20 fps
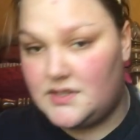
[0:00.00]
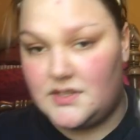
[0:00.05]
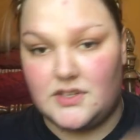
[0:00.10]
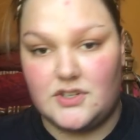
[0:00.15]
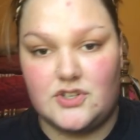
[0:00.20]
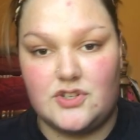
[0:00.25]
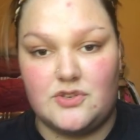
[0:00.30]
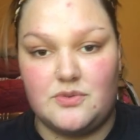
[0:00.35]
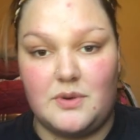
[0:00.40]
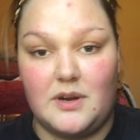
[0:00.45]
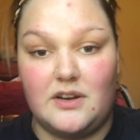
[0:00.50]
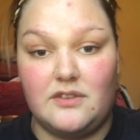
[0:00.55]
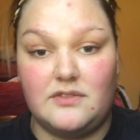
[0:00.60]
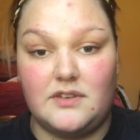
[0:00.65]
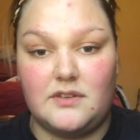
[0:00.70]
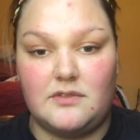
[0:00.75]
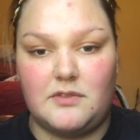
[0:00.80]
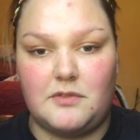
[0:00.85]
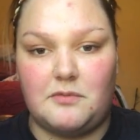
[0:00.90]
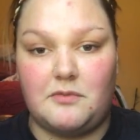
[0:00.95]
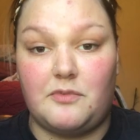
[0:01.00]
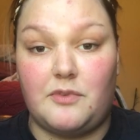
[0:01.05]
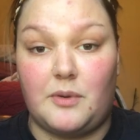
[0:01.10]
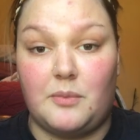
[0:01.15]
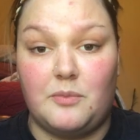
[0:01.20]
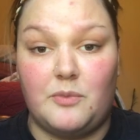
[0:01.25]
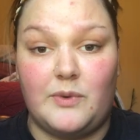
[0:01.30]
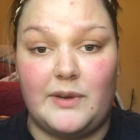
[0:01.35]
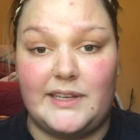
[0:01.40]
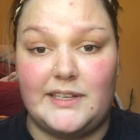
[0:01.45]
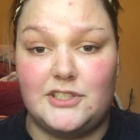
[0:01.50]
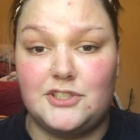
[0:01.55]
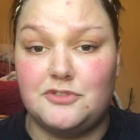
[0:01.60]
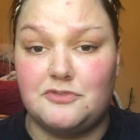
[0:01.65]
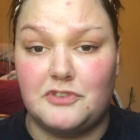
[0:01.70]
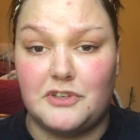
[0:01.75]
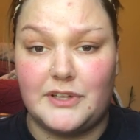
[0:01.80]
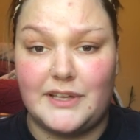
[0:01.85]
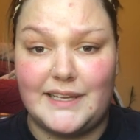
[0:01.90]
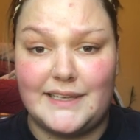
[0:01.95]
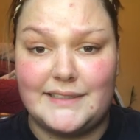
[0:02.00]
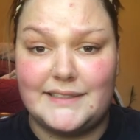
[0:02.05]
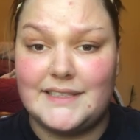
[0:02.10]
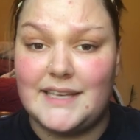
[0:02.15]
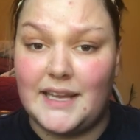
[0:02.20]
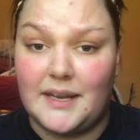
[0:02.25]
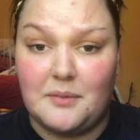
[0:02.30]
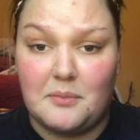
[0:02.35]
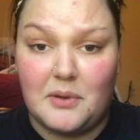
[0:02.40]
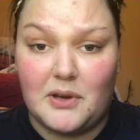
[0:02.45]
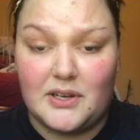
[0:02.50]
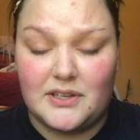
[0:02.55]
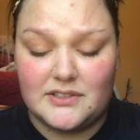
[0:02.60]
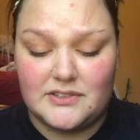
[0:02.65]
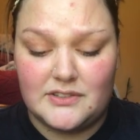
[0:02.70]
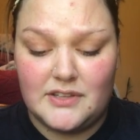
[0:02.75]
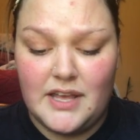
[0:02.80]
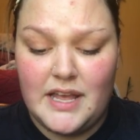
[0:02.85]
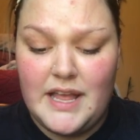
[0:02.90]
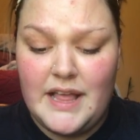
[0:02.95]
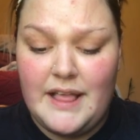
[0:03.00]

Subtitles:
There's 12 of them from Wish for like $10.